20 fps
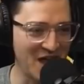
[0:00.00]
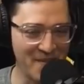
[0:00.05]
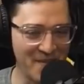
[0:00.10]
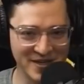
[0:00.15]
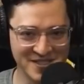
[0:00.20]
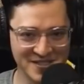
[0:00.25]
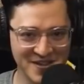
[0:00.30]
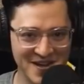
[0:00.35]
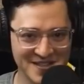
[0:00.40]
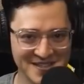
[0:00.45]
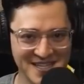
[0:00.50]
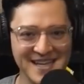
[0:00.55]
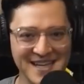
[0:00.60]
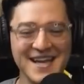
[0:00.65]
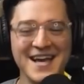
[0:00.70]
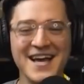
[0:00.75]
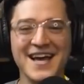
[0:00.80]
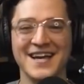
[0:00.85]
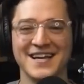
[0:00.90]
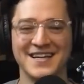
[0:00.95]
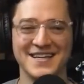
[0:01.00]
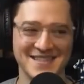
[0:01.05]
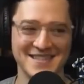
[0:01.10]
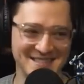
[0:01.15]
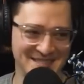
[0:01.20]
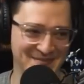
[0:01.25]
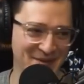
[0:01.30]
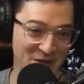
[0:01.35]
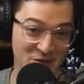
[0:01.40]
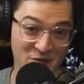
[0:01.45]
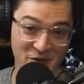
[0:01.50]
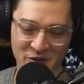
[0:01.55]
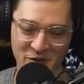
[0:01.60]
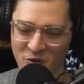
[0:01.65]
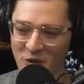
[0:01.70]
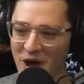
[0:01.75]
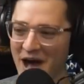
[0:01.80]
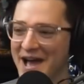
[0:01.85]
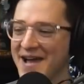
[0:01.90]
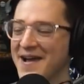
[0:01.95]
Comics calls it, because it's spelled with
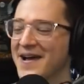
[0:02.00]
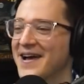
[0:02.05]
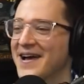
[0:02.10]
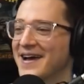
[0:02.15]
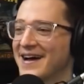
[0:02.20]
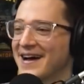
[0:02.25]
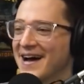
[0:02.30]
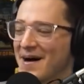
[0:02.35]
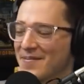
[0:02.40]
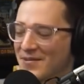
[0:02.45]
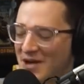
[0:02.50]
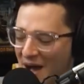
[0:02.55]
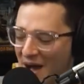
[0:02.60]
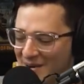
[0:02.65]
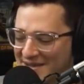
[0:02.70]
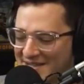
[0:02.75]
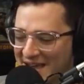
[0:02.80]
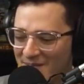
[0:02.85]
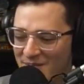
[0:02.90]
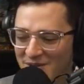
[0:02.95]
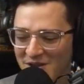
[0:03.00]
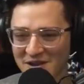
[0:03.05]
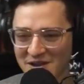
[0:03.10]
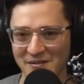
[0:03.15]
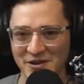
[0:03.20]
an Y, comment down below.